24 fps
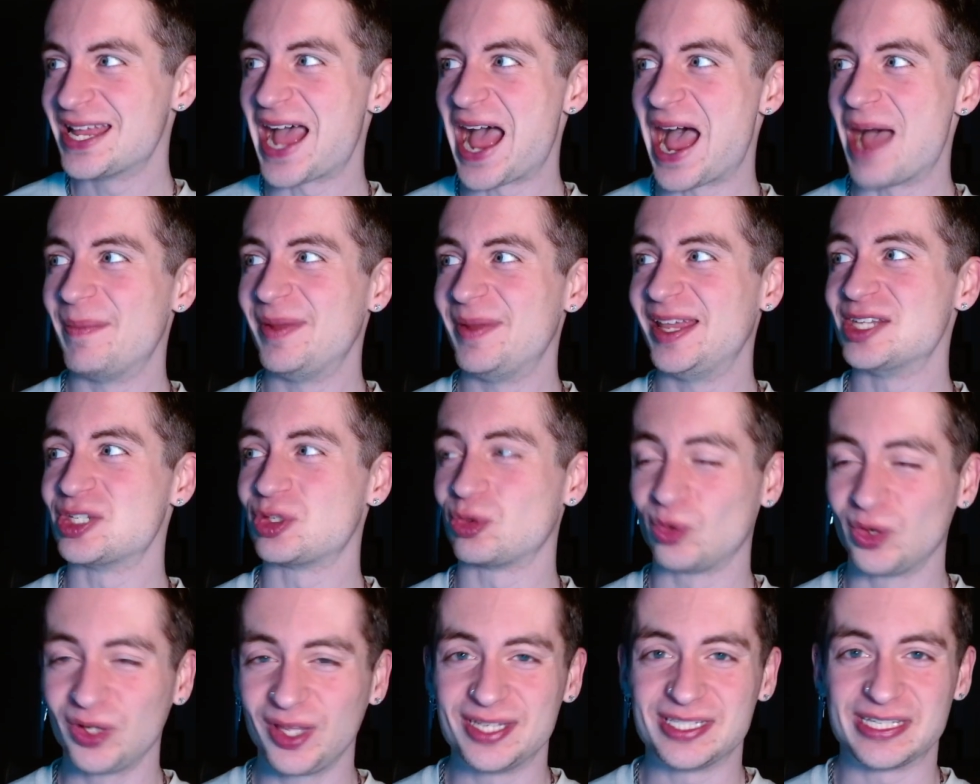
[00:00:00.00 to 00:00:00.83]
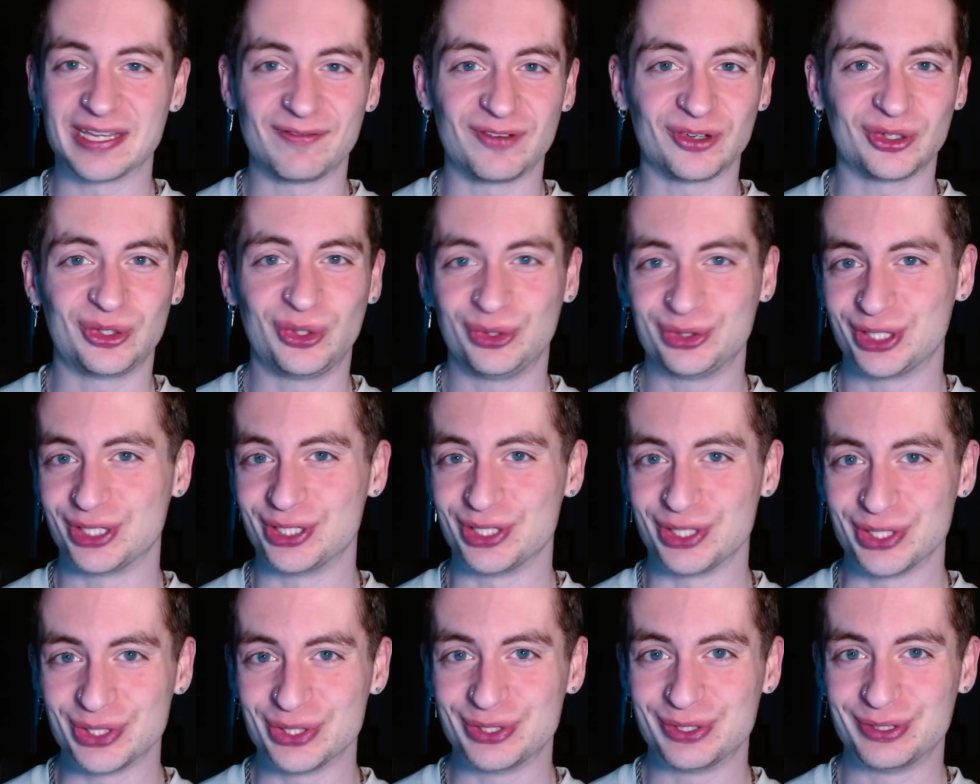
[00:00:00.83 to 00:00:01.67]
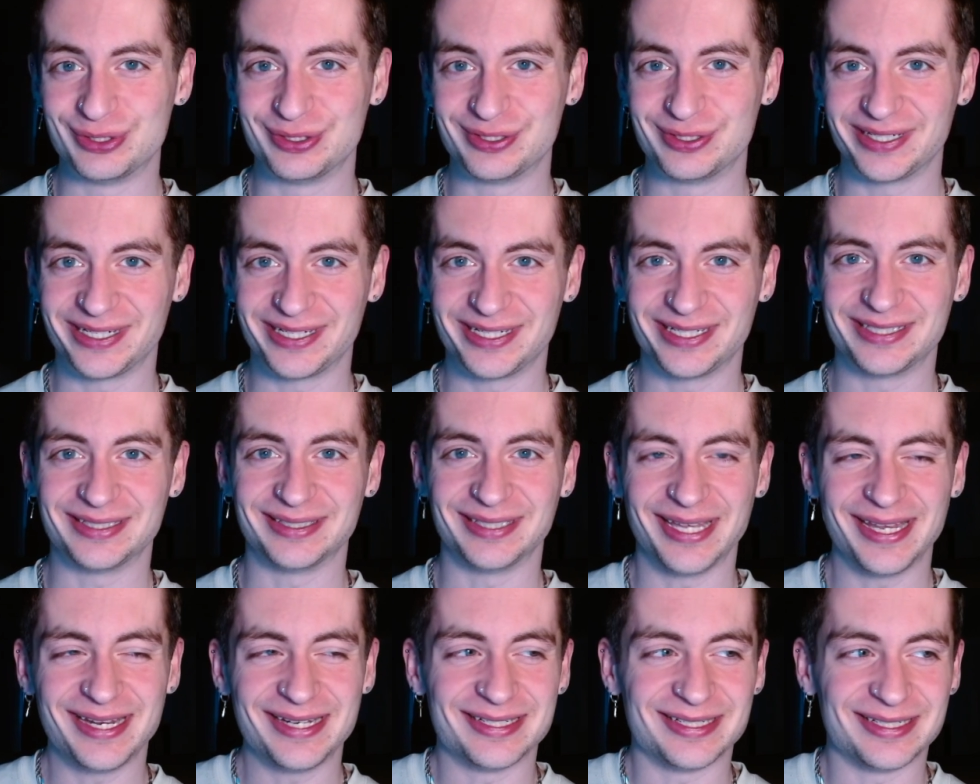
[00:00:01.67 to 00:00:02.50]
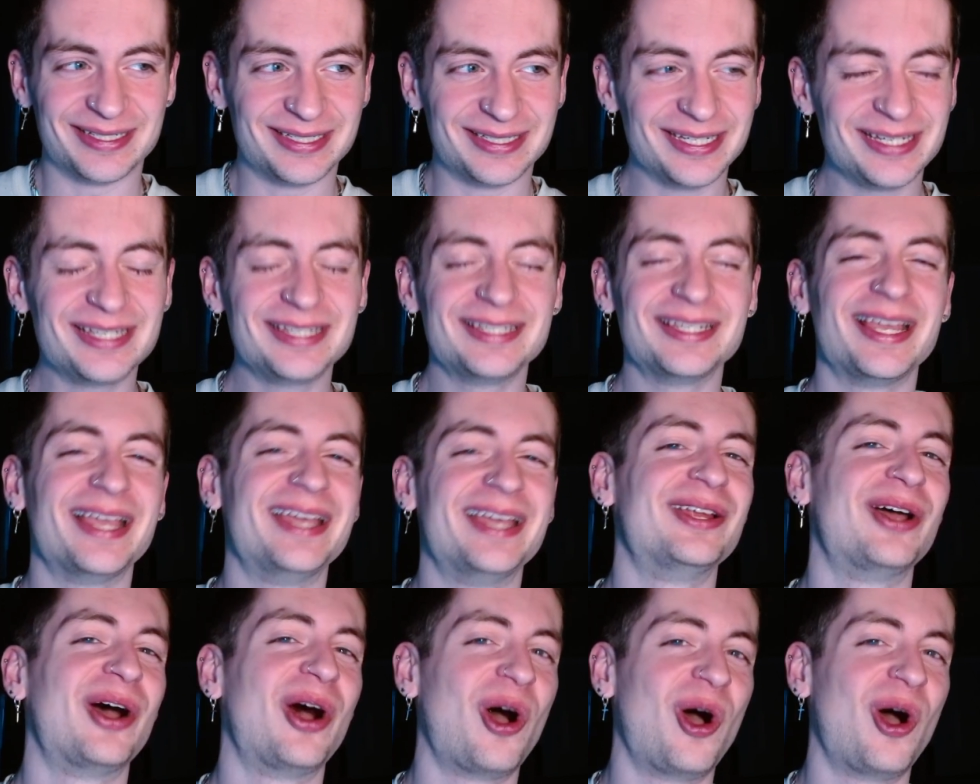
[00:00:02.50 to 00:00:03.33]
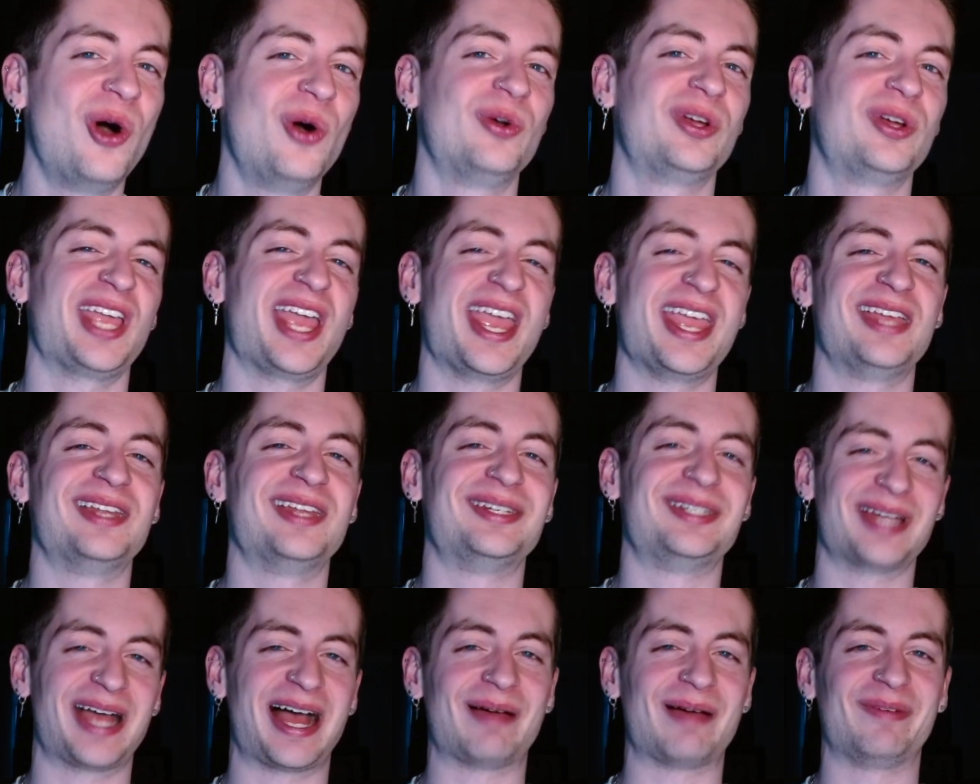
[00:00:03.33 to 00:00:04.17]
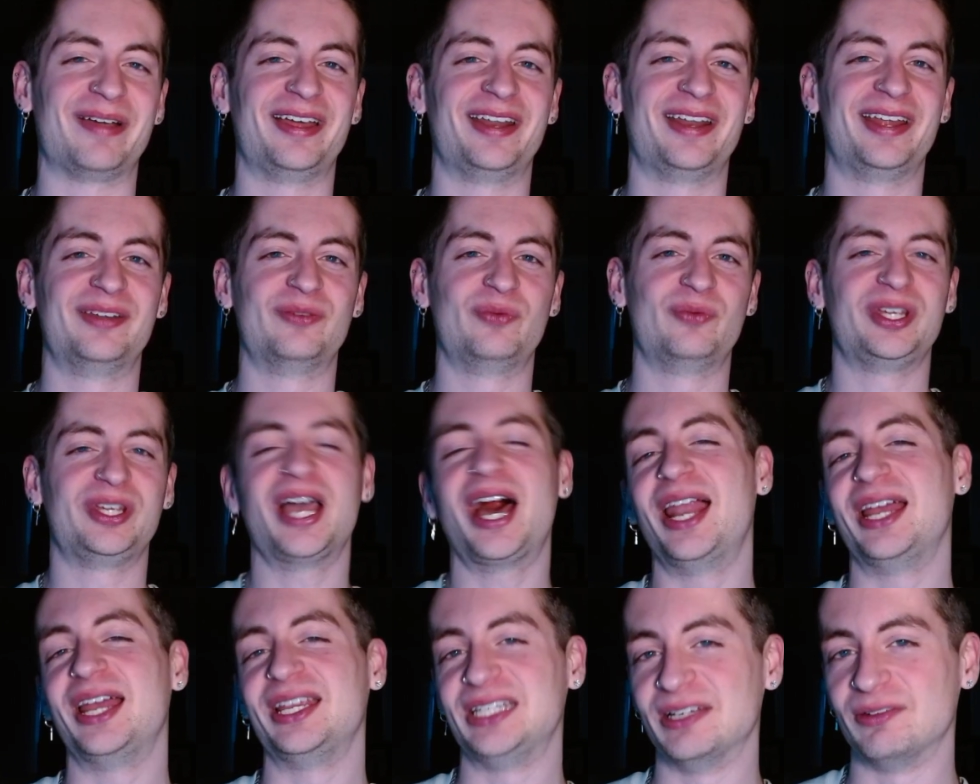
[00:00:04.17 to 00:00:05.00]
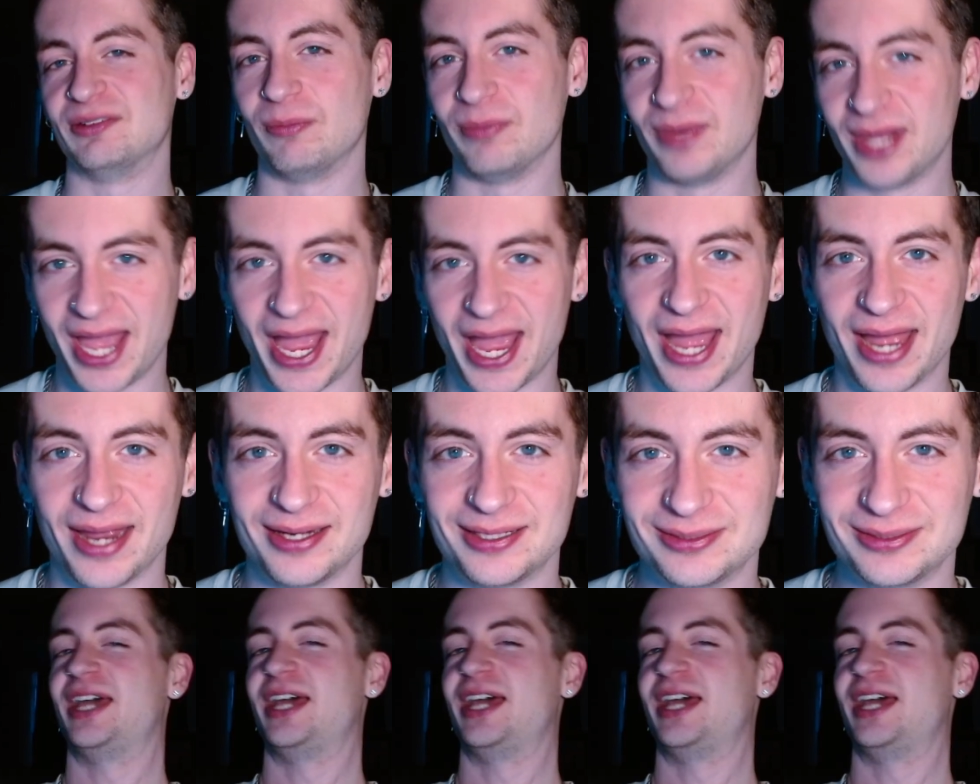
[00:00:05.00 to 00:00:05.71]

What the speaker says: I mean, it's really difficult to do, and they did an okay job at it. We gotta give them that.